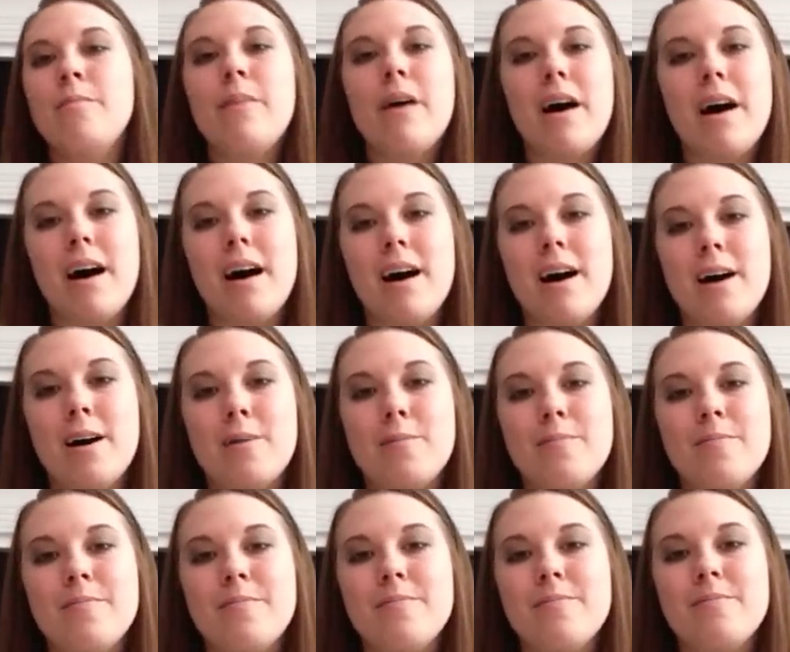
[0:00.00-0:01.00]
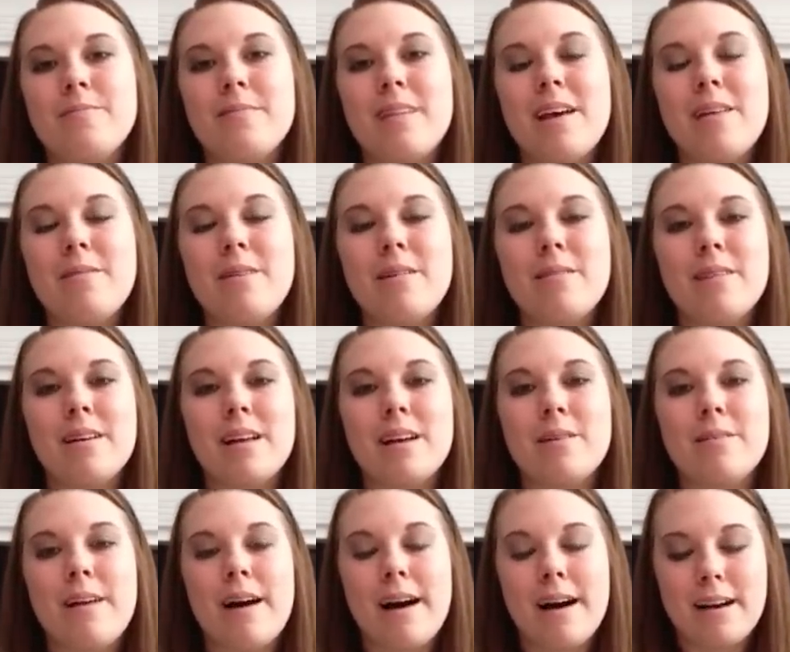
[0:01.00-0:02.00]
But um, it went
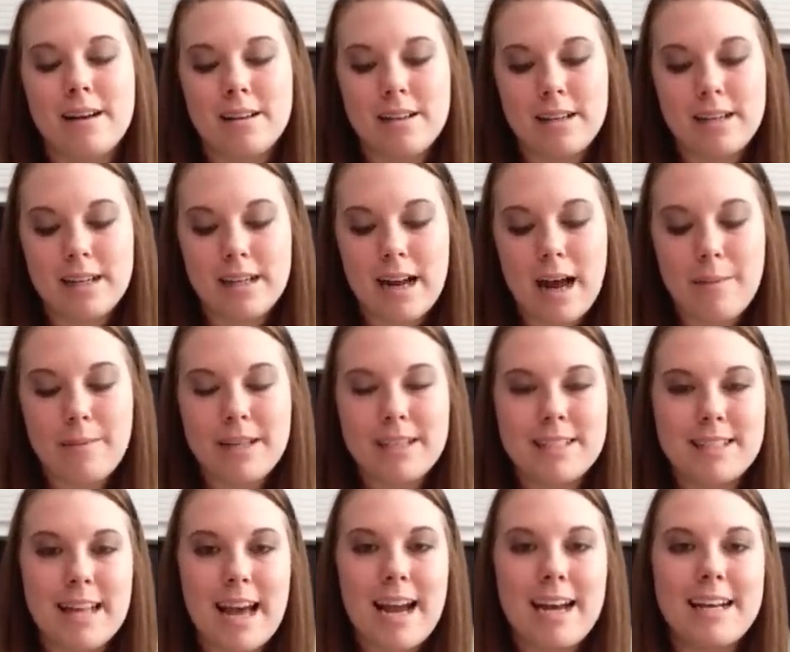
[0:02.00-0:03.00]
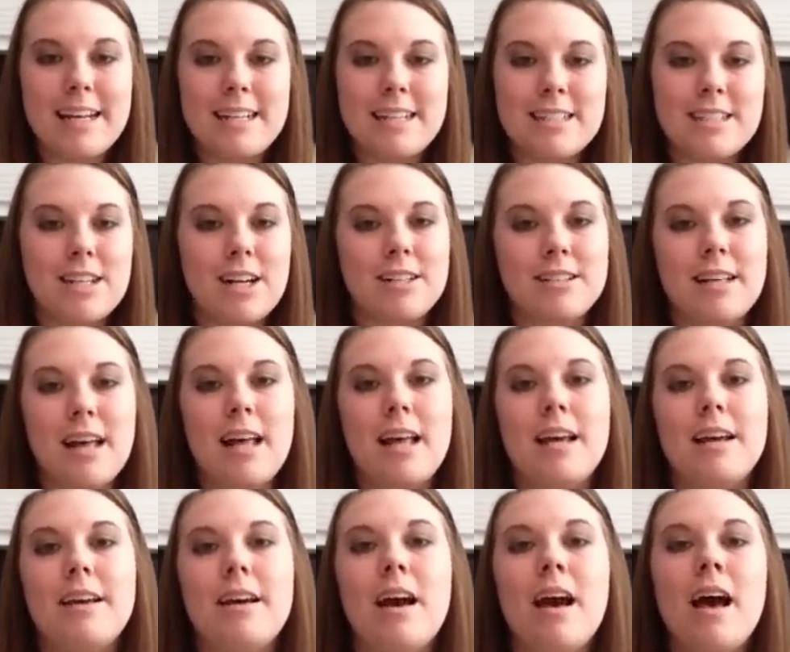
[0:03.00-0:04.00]
really well, and I'm excited to start
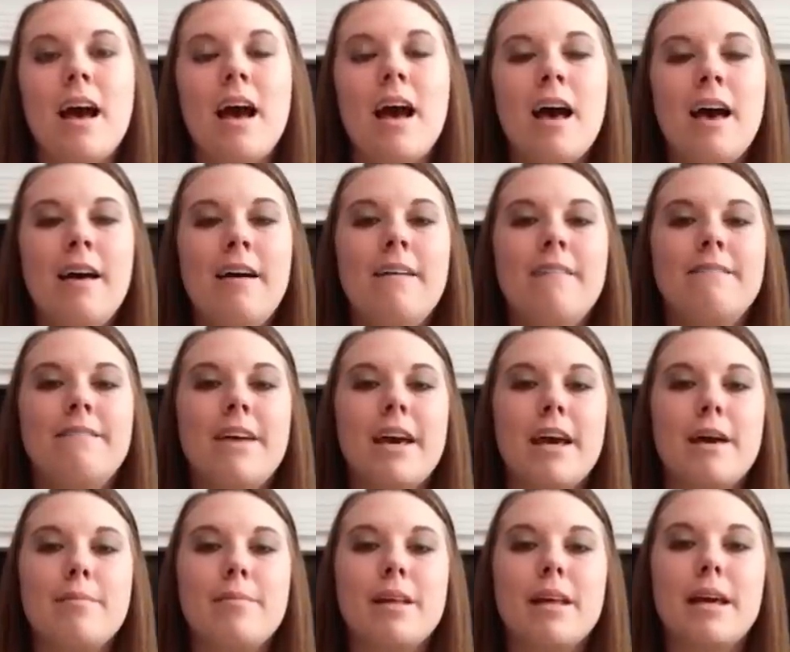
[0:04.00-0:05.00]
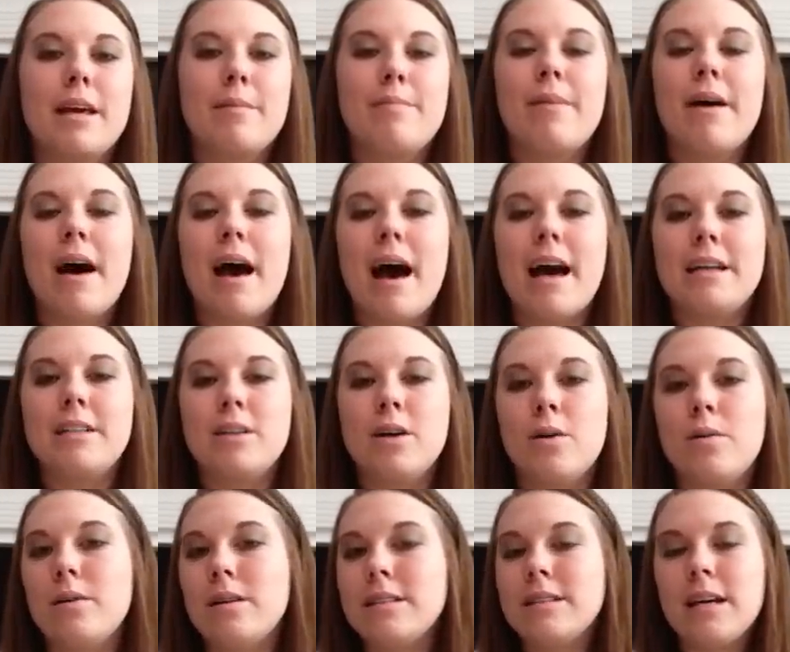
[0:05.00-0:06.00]
telling family, but I
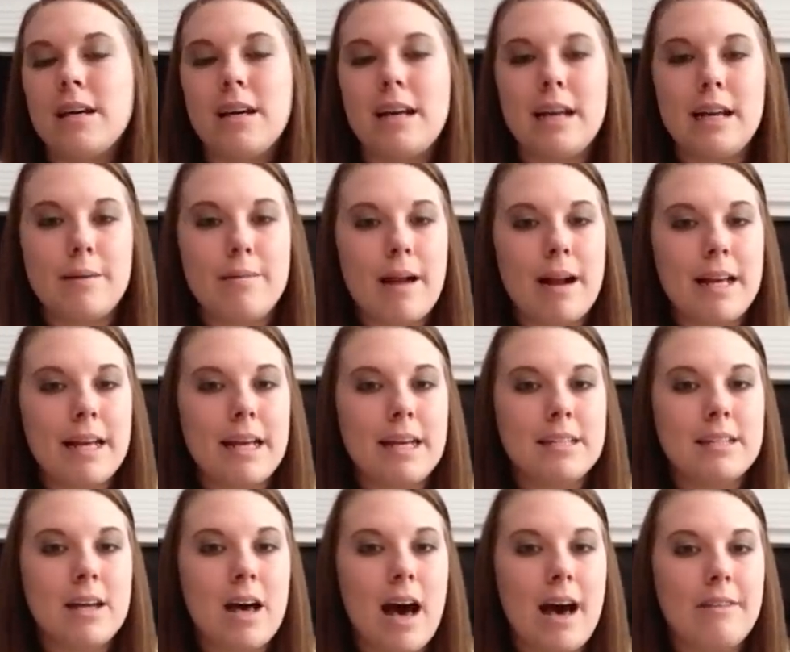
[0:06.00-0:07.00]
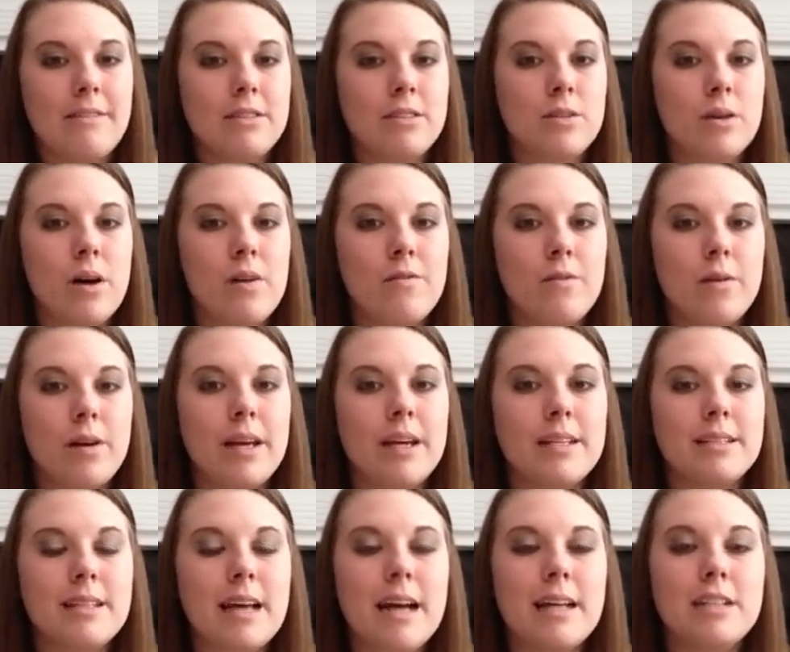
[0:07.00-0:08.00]
don't want to tell anybody until after 12
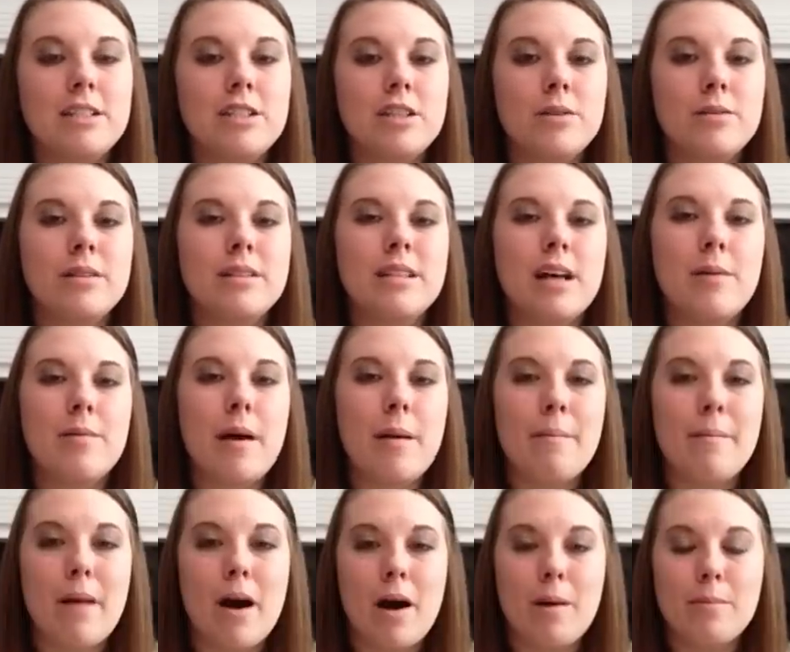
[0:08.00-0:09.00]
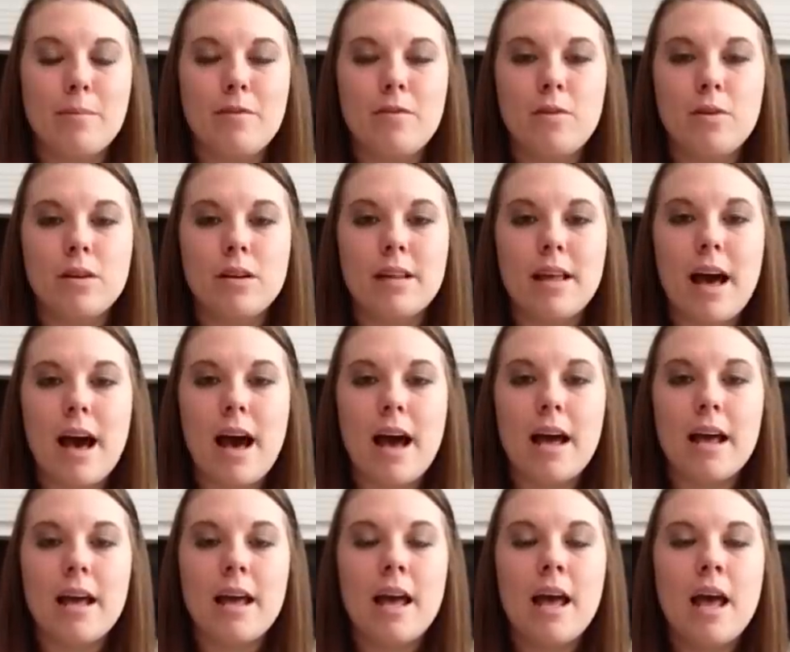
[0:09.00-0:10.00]
weeks. I do want to tell my mom before
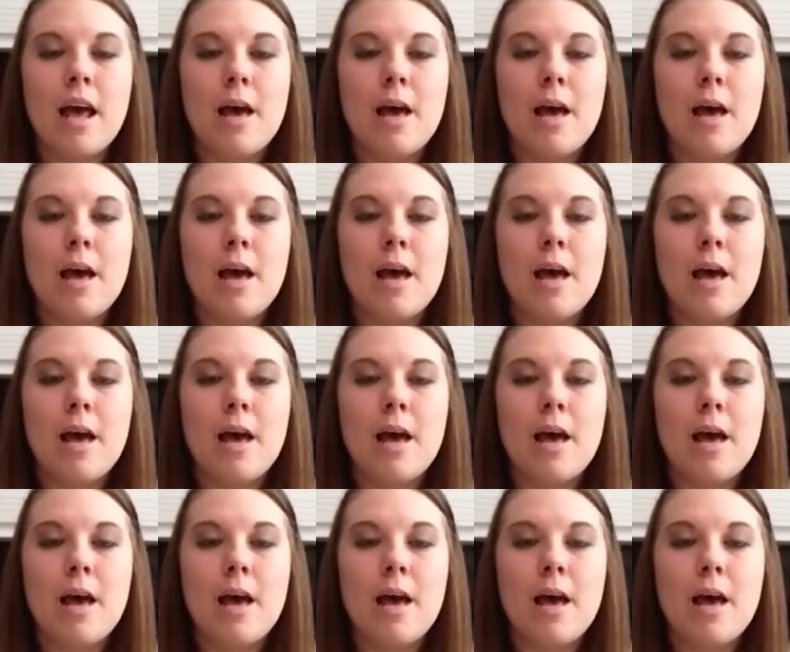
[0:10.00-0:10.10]
that